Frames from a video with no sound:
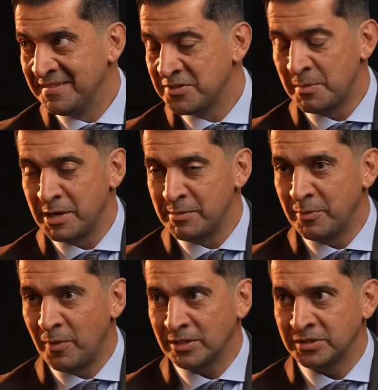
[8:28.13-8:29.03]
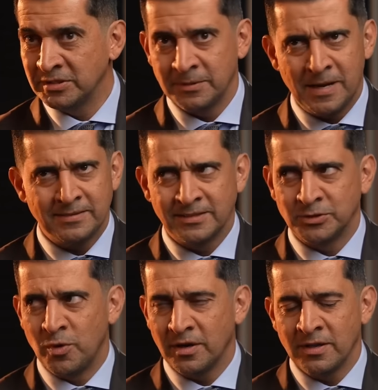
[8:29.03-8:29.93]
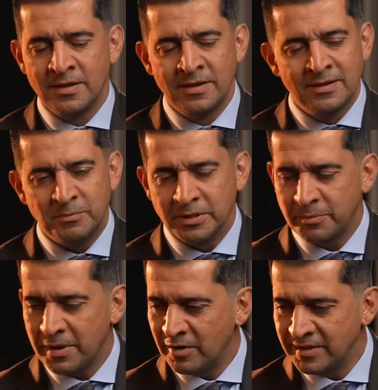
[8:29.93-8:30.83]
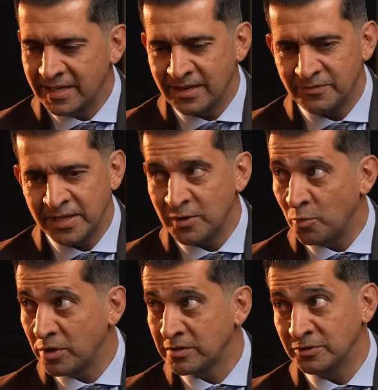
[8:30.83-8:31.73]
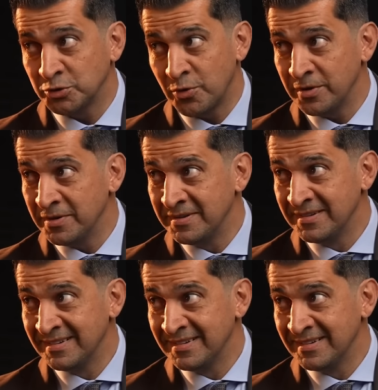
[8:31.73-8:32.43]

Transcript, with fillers: Somebody may be watching and say, well, that doesn't work. But the power of negative thinking worked on Jordan.